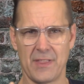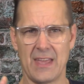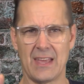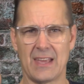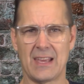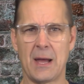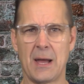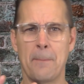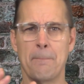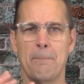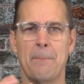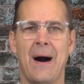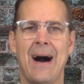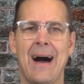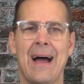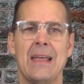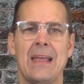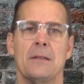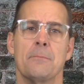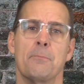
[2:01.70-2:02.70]
or they
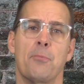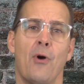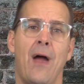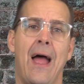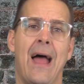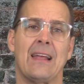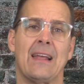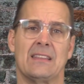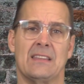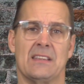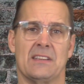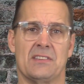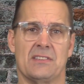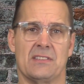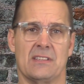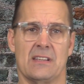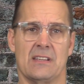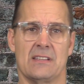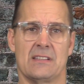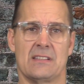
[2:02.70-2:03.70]
combined
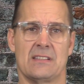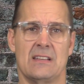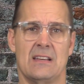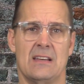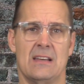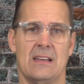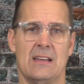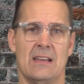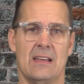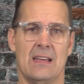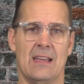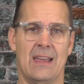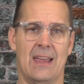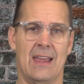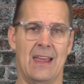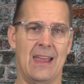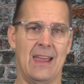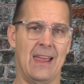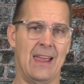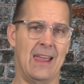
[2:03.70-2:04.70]
practices,
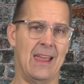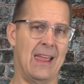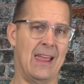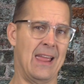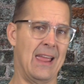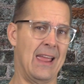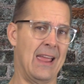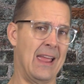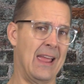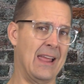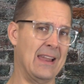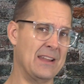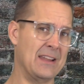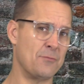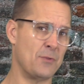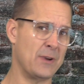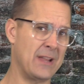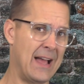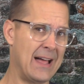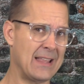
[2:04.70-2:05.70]
and
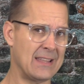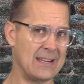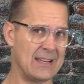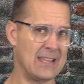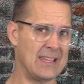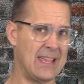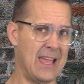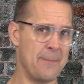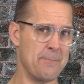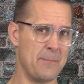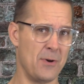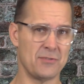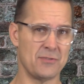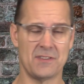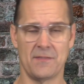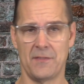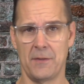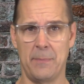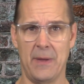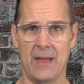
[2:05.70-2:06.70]
in reality kept
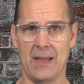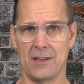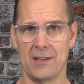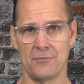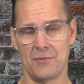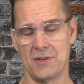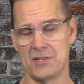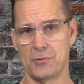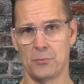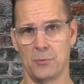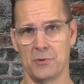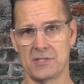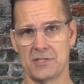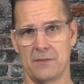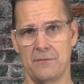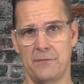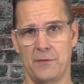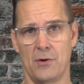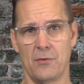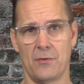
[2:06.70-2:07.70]
most of the pagan
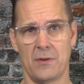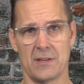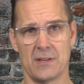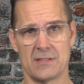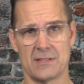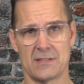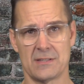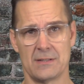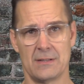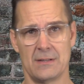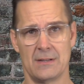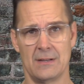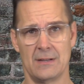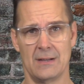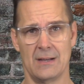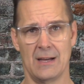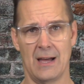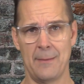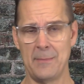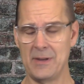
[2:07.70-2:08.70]
rituals in focus.
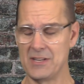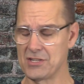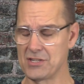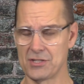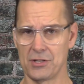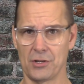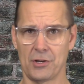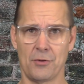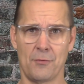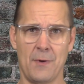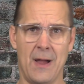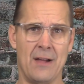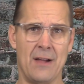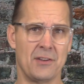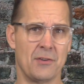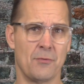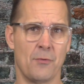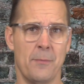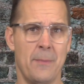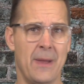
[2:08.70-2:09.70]
I mean, just look
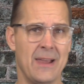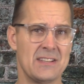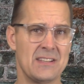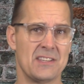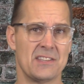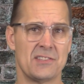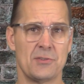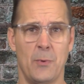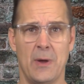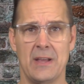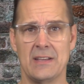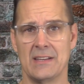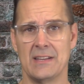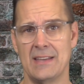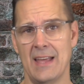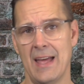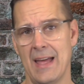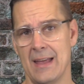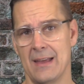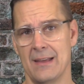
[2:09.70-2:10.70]
around. It remains this way
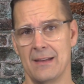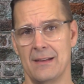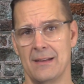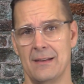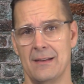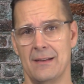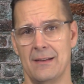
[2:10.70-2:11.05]
today.